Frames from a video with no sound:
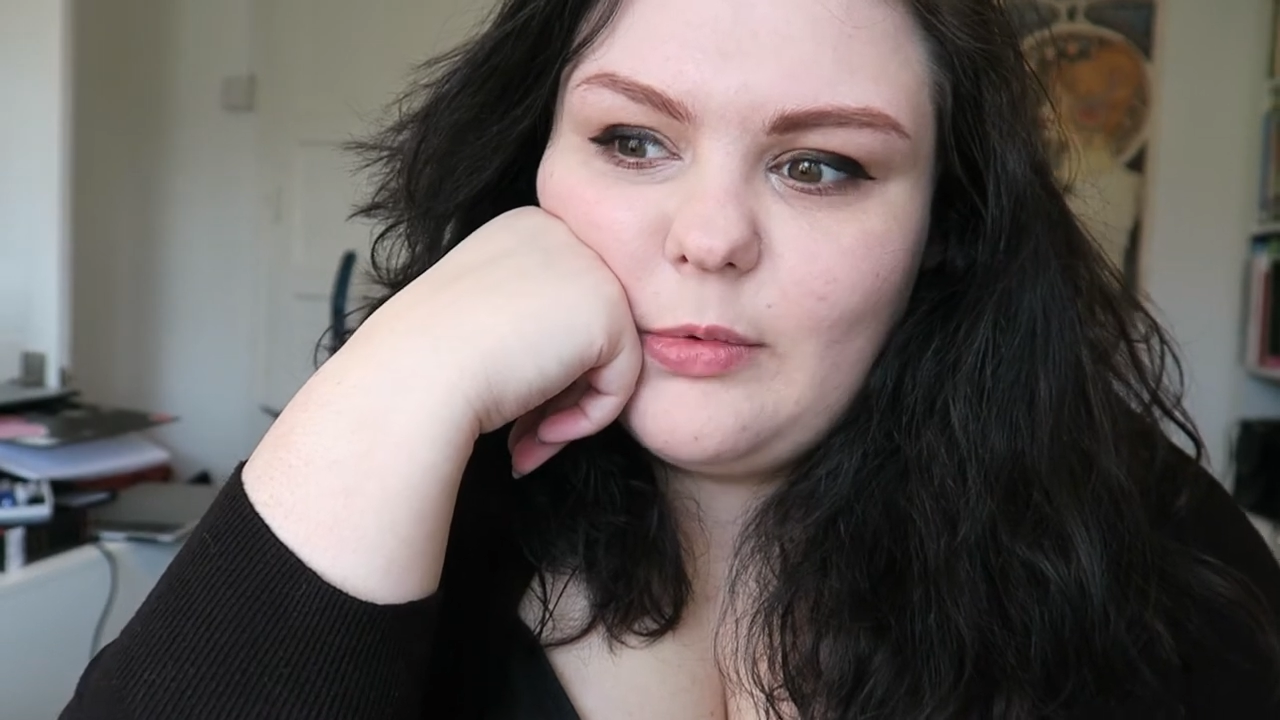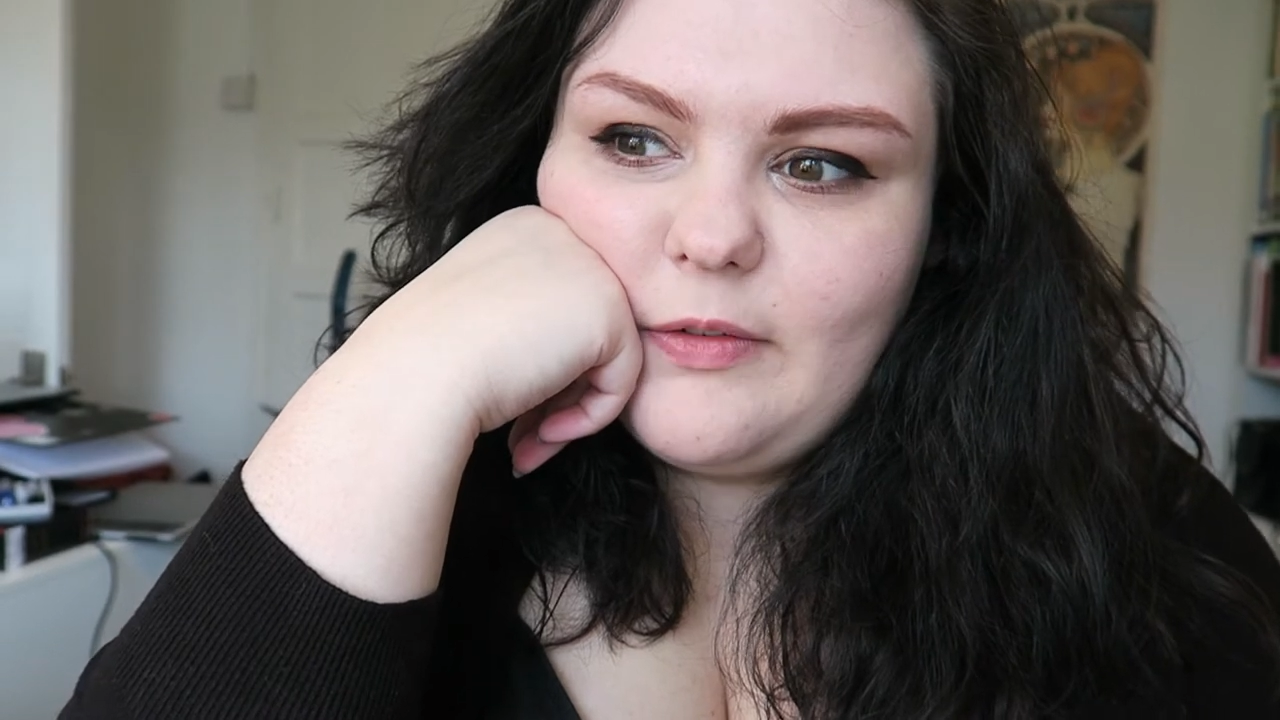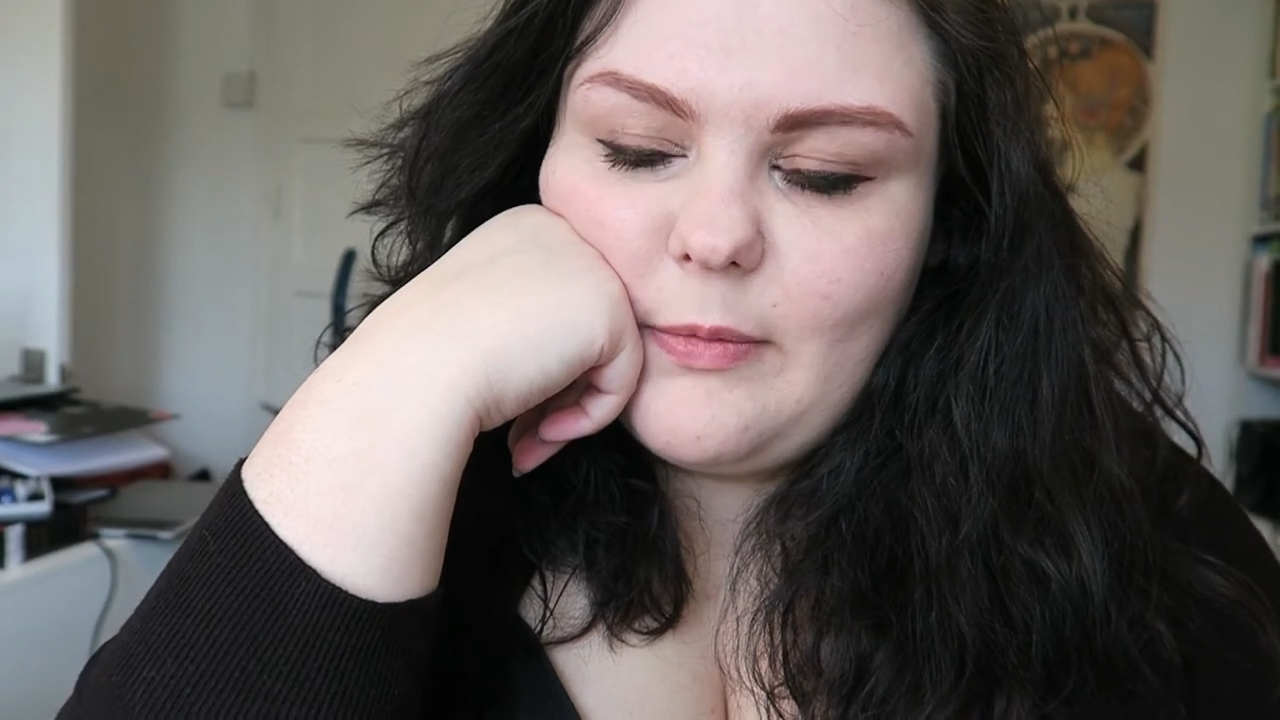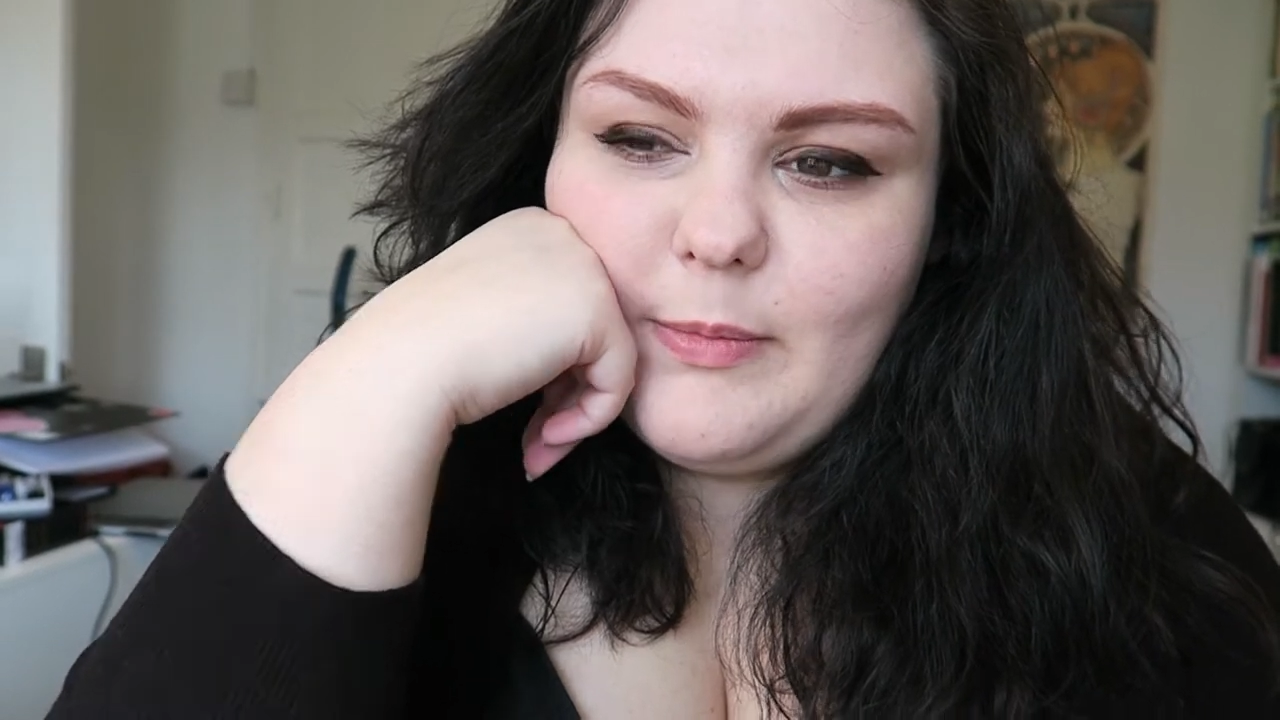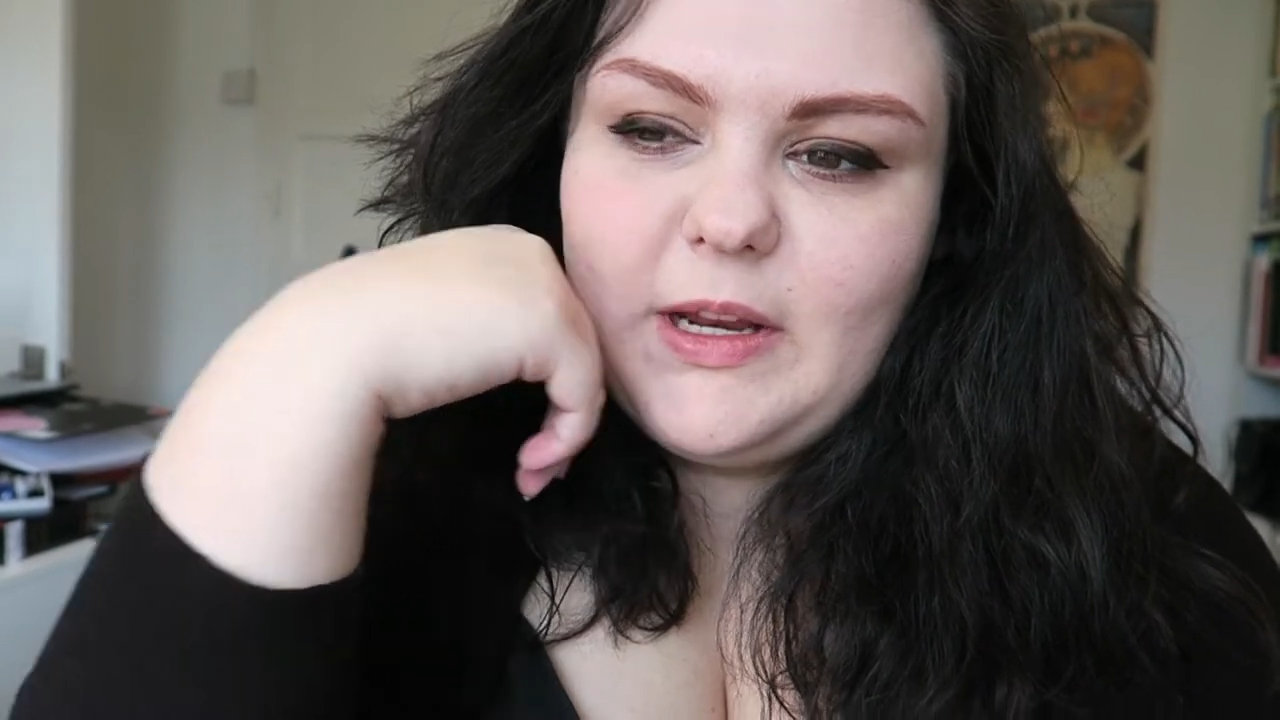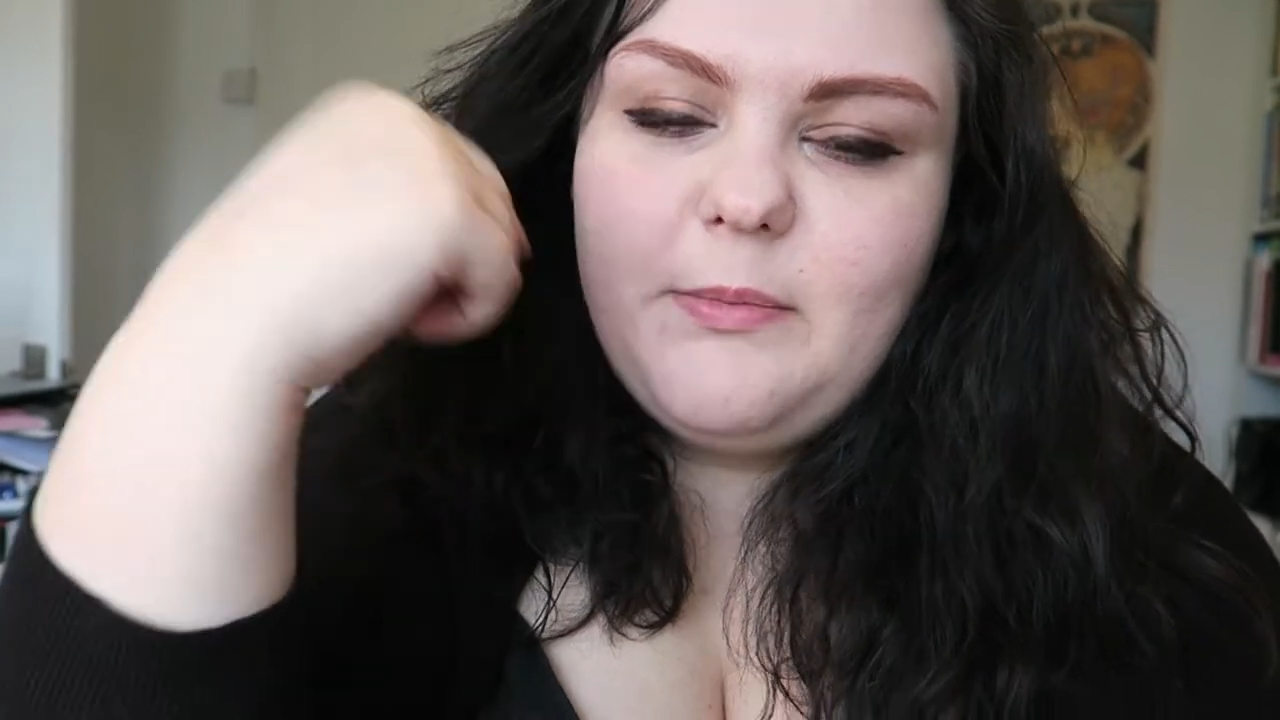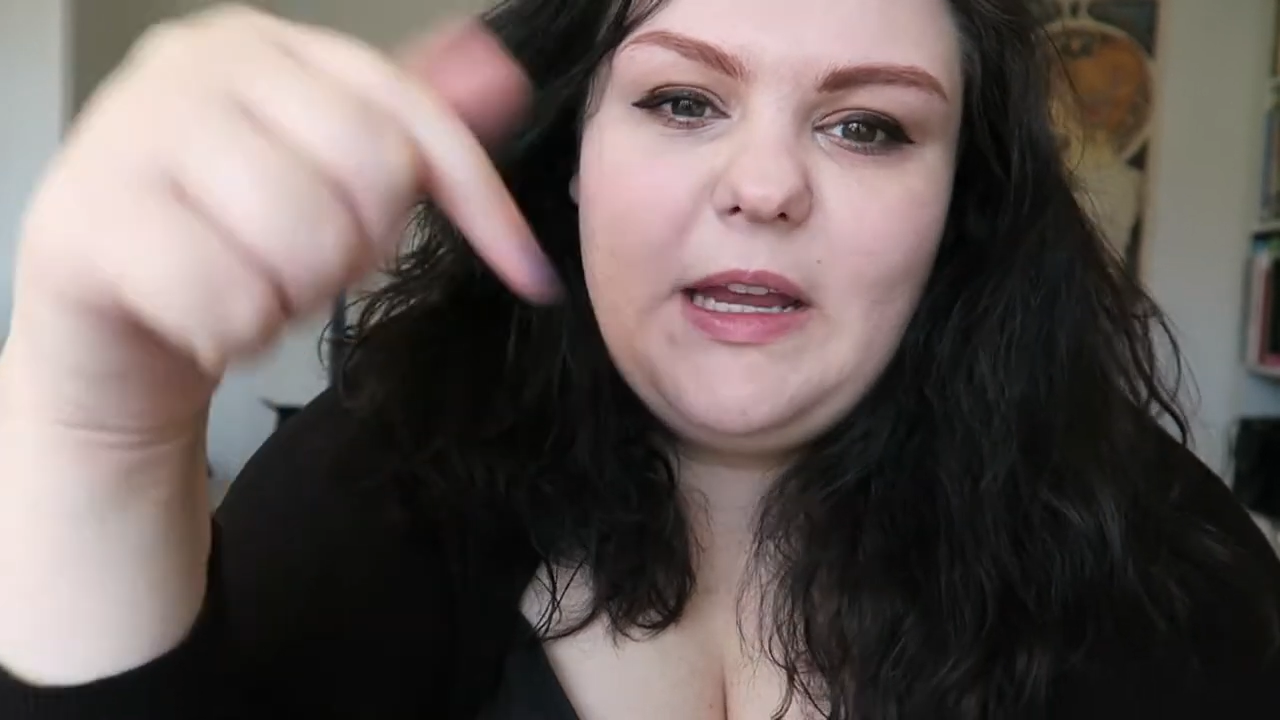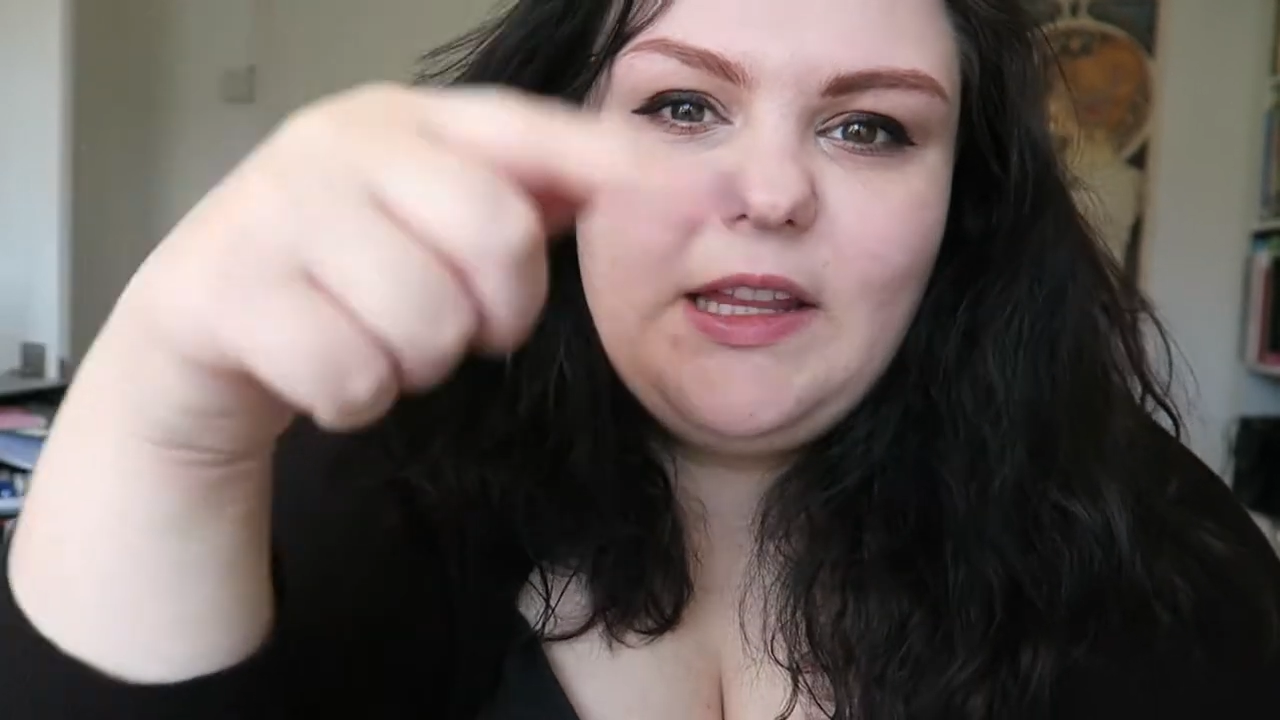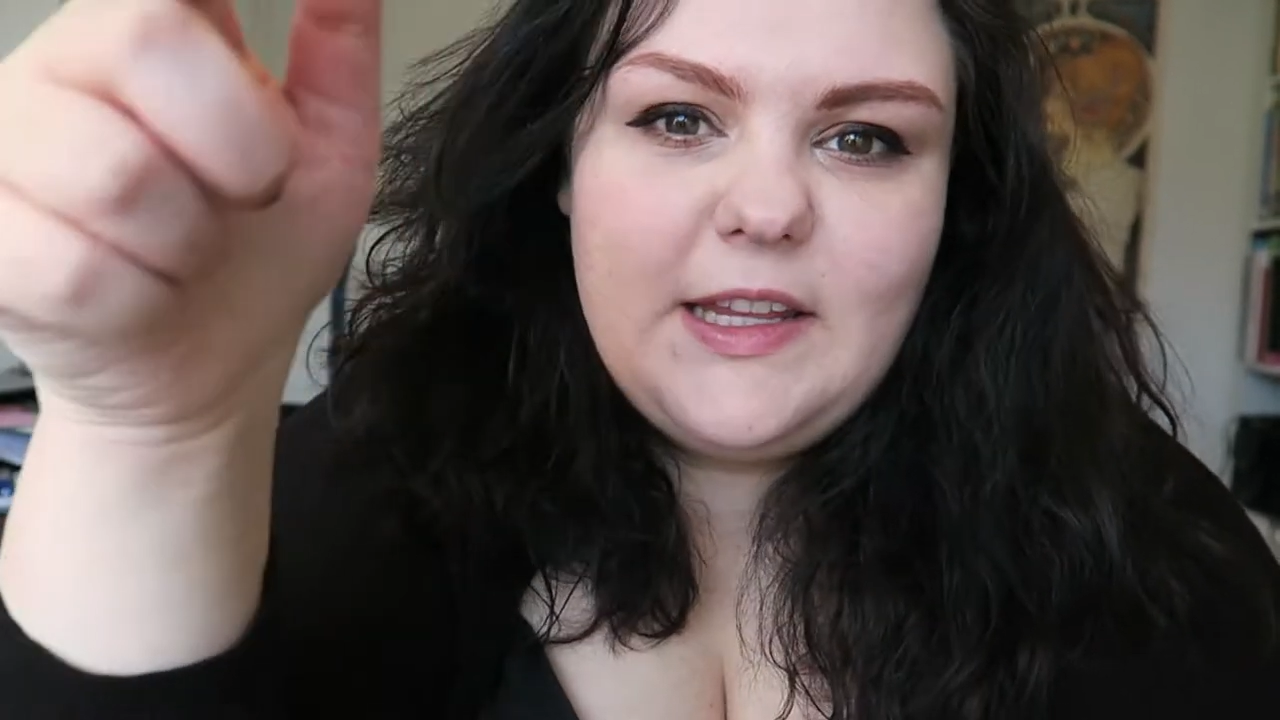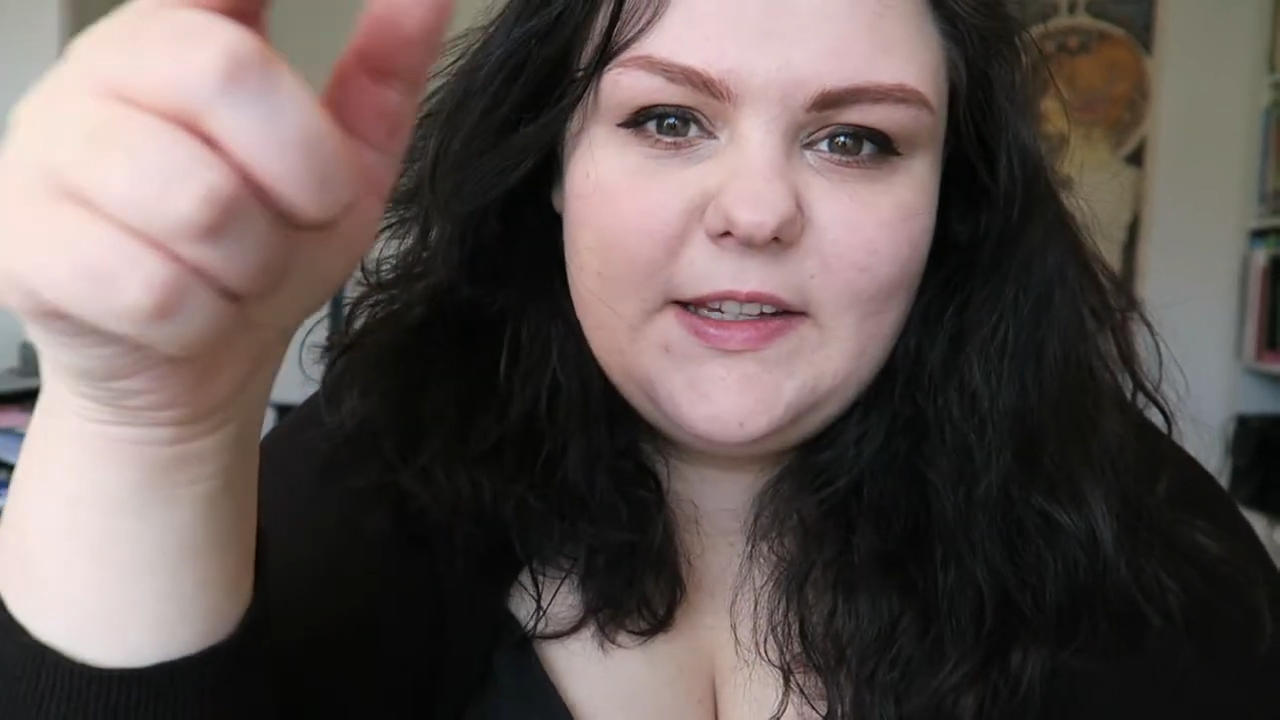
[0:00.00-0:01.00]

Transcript: if I'm gonna make